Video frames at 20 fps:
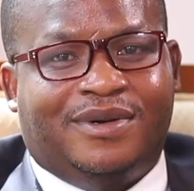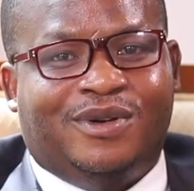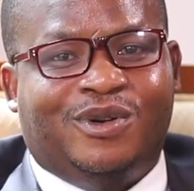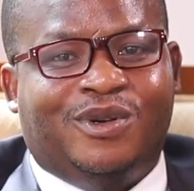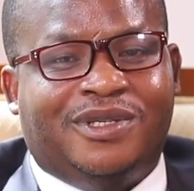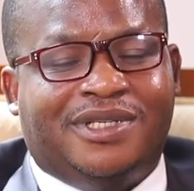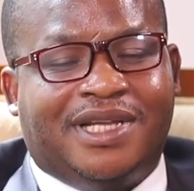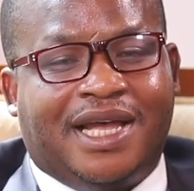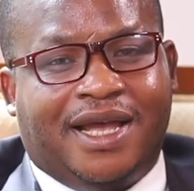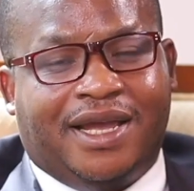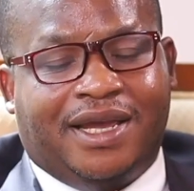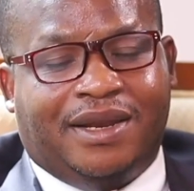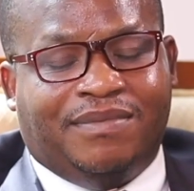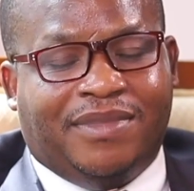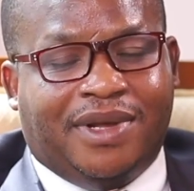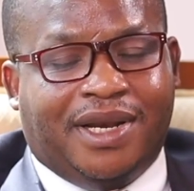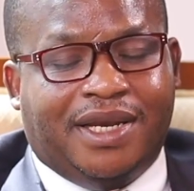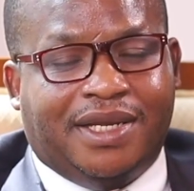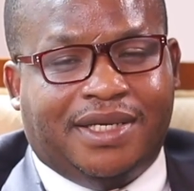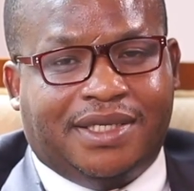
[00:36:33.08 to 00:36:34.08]
Rosa
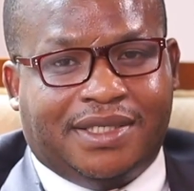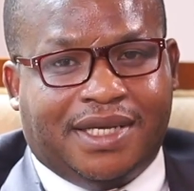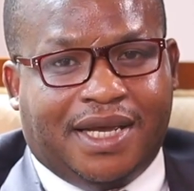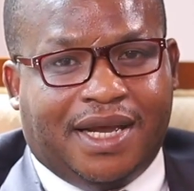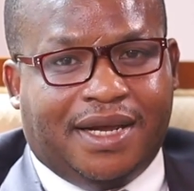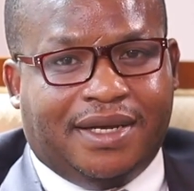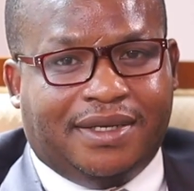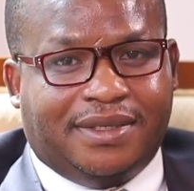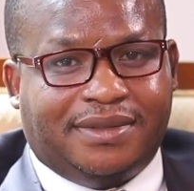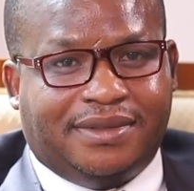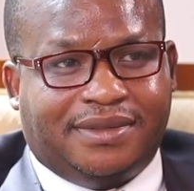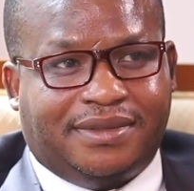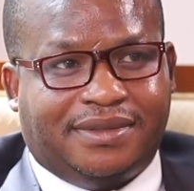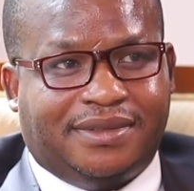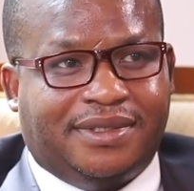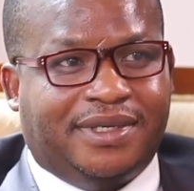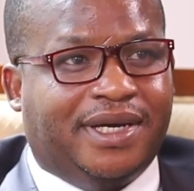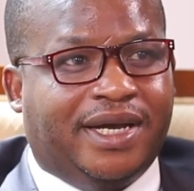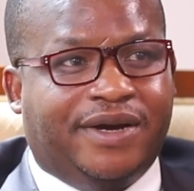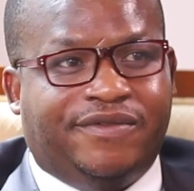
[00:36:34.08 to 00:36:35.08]
and Melissa,
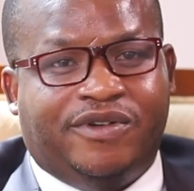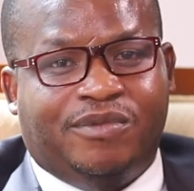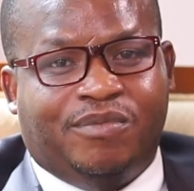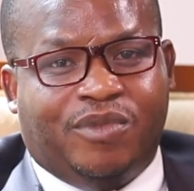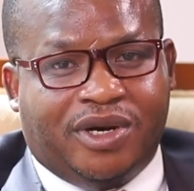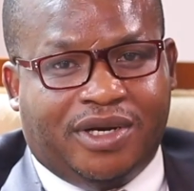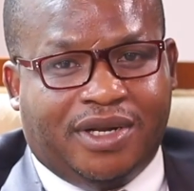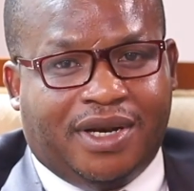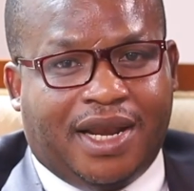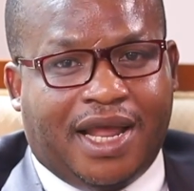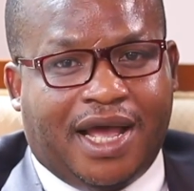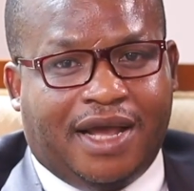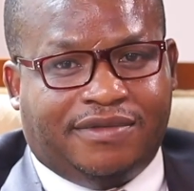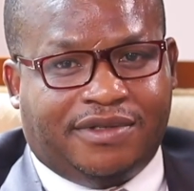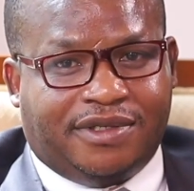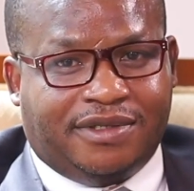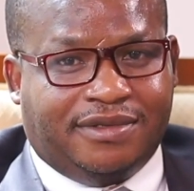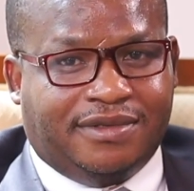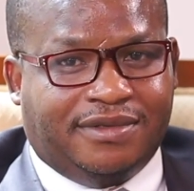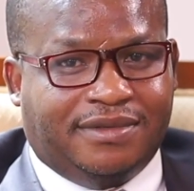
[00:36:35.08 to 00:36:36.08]
everybody
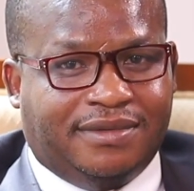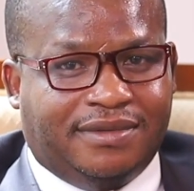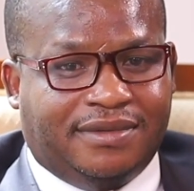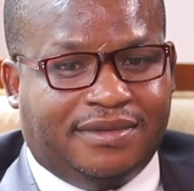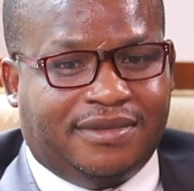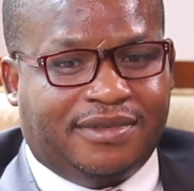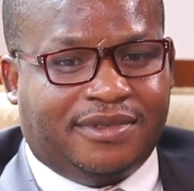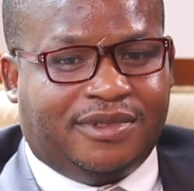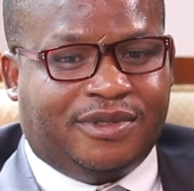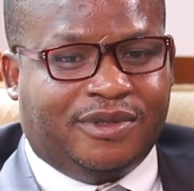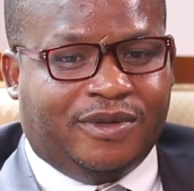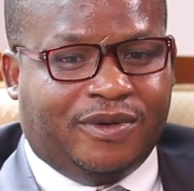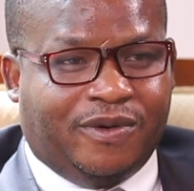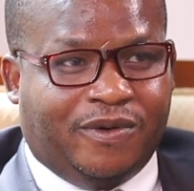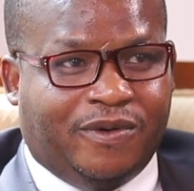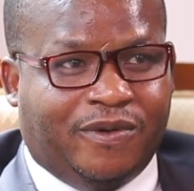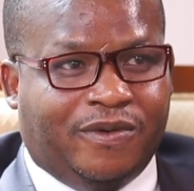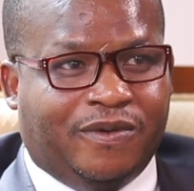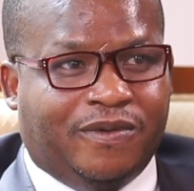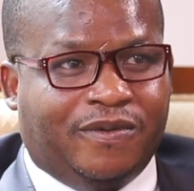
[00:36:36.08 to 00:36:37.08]
loves you.
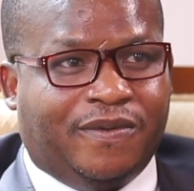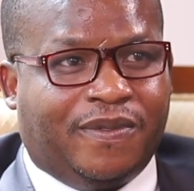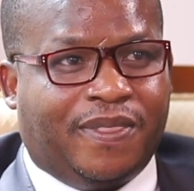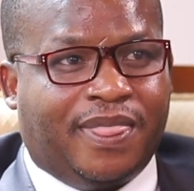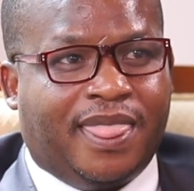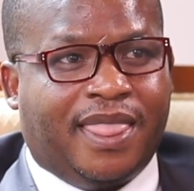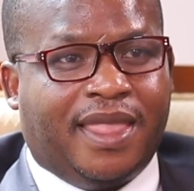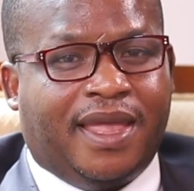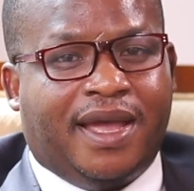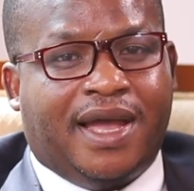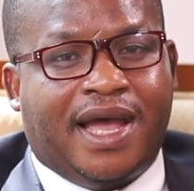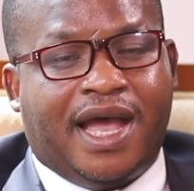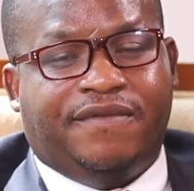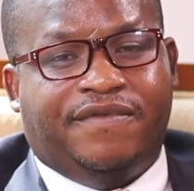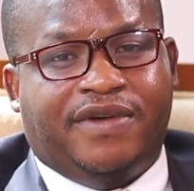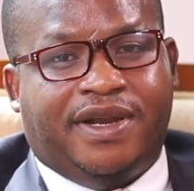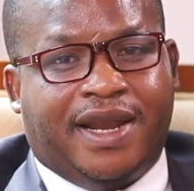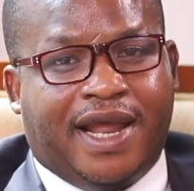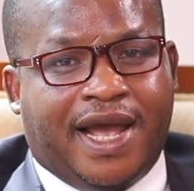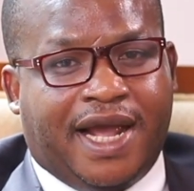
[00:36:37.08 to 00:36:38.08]
So
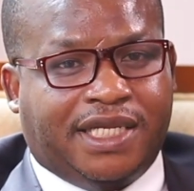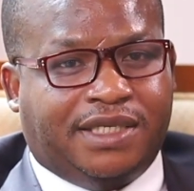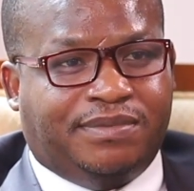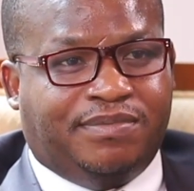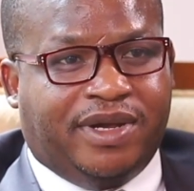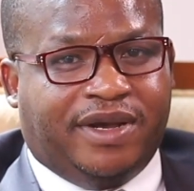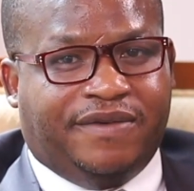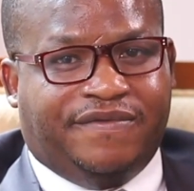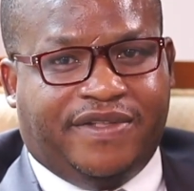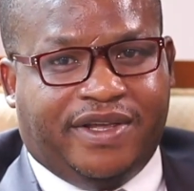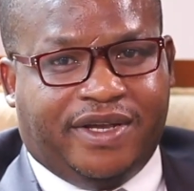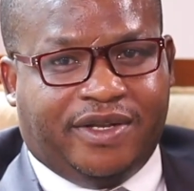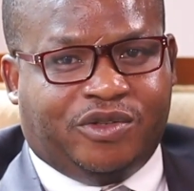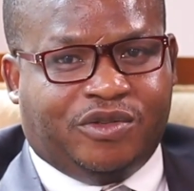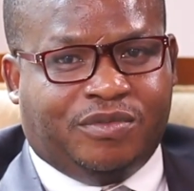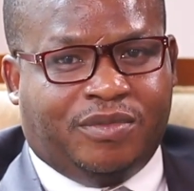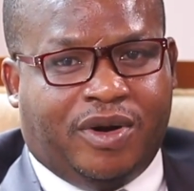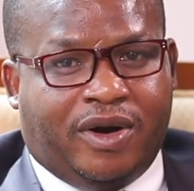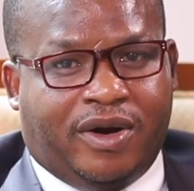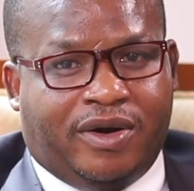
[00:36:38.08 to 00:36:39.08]
have a nice birthday
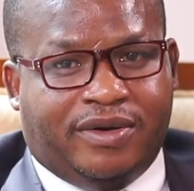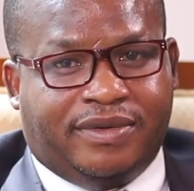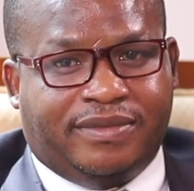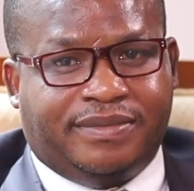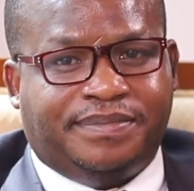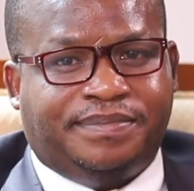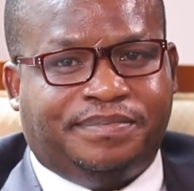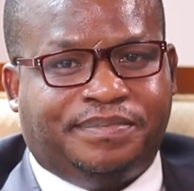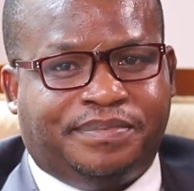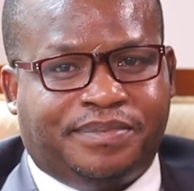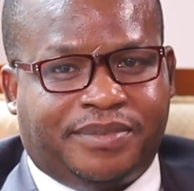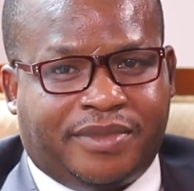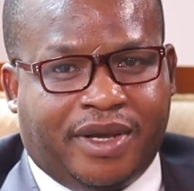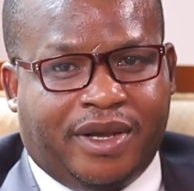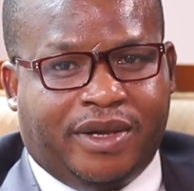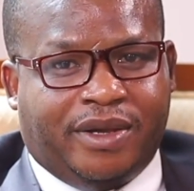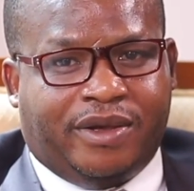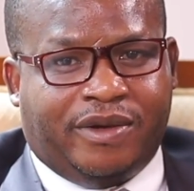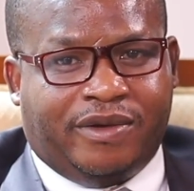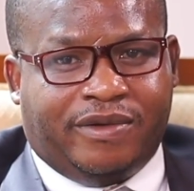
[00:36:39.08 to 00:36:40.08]
tomorrow.
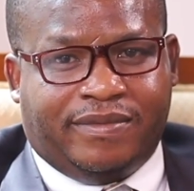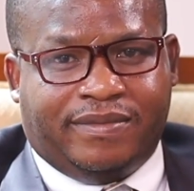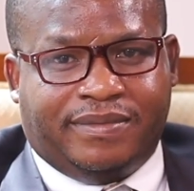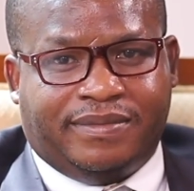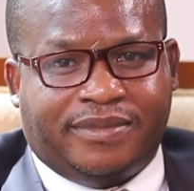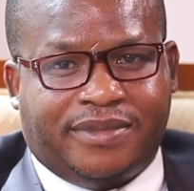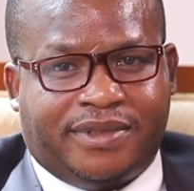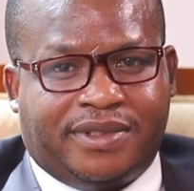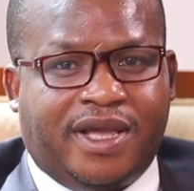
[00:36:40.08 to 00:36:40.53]
Thank you.